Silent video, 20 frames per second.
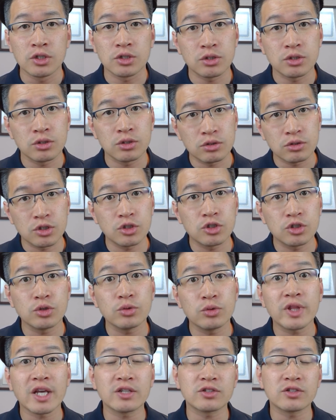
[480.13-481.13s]
to
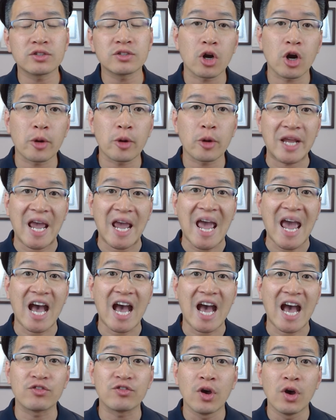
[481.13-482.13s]
do things on our
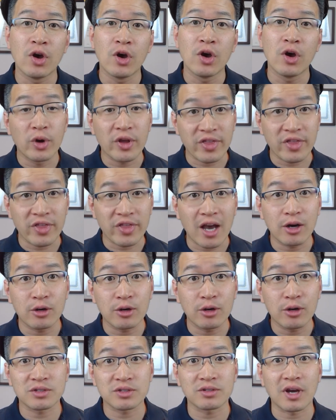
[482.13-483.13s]
behalf
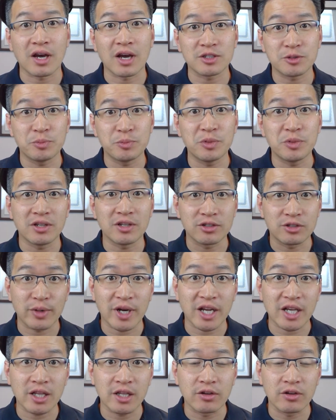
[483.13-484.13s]
without us being
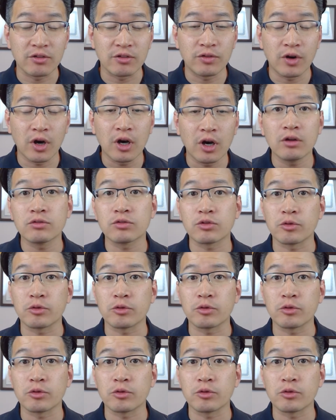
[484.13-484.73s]
directly involved,